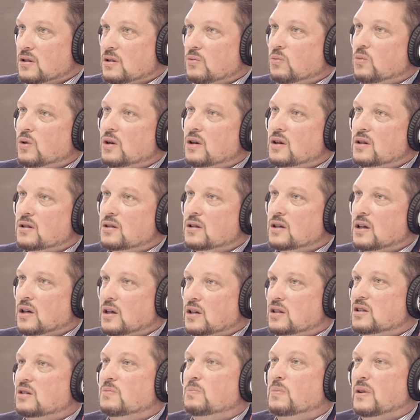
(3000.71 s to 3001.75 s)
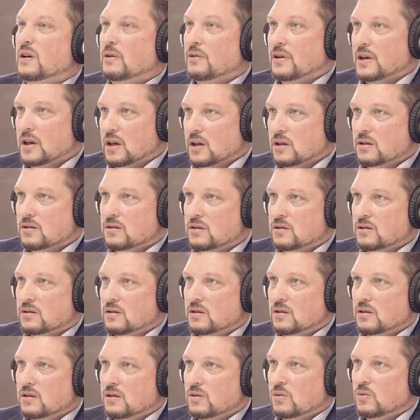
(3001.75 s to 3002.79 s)
is that what is the
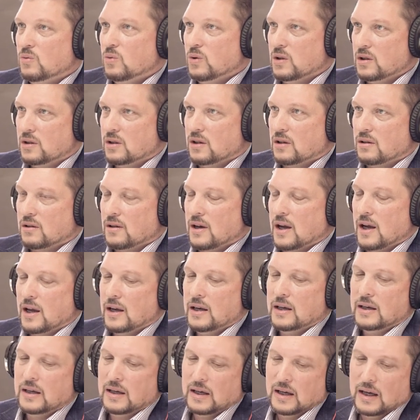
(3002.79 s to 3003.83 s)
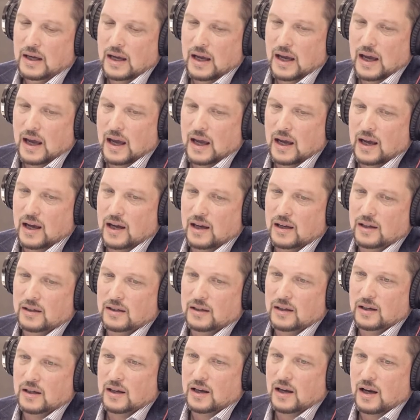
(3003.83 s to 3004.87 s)
experience right. with the client. Yep.
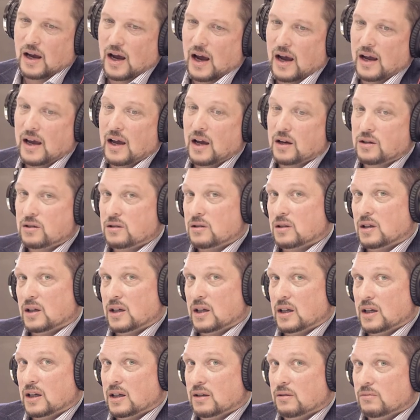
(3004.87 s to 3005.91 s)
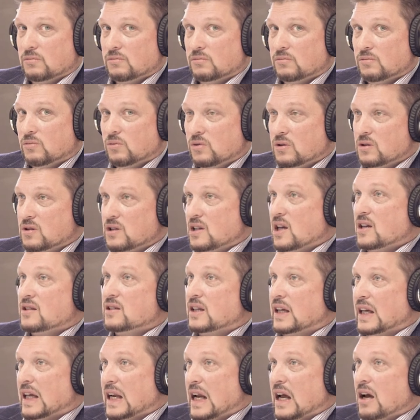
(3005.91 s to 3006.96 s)
And I actually was
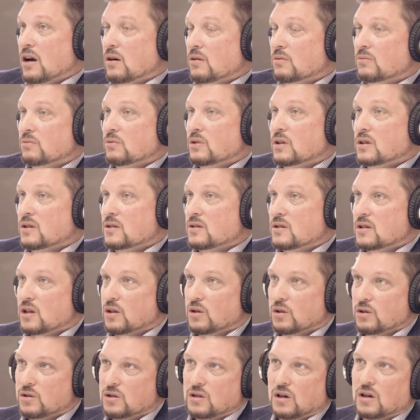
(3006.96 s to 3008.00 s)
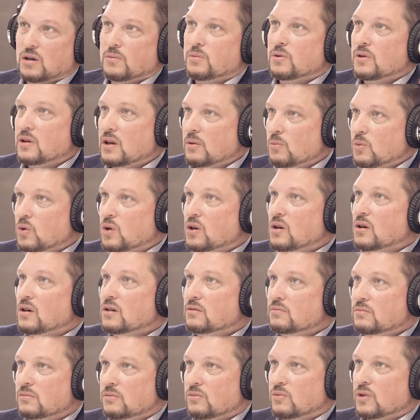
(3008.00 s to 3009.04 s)
testing it out when Zillow started putting
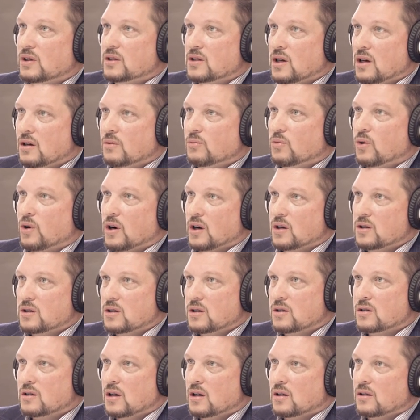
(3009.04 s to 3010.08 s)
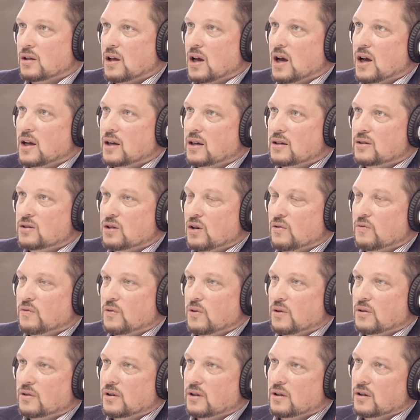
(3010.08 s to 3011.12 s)
more retail mortgages online and so
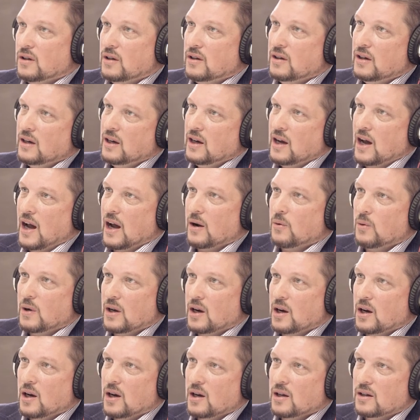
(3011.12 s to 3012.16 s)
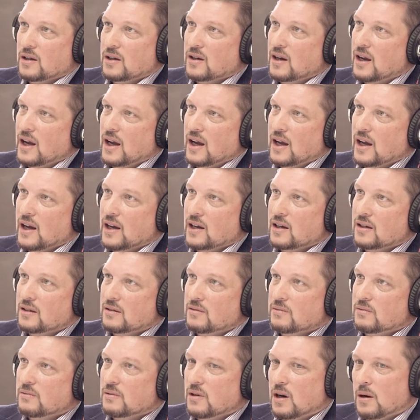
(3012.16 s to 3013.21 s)
forth. And I went on
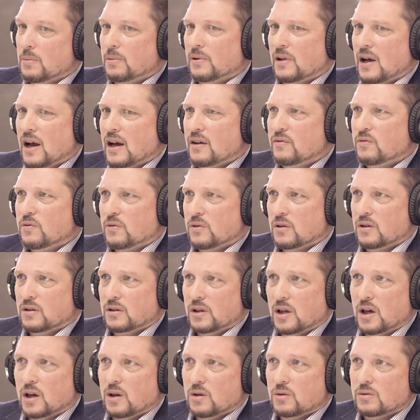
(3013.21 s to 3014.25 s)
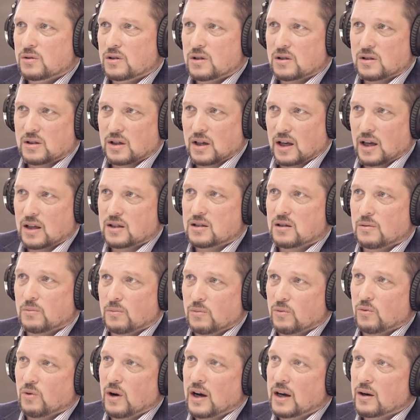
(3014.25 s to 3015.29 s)
and applied for a loan just to get
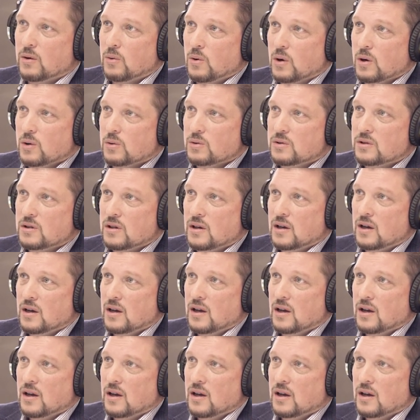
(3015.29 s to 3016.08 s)
some rate quotes,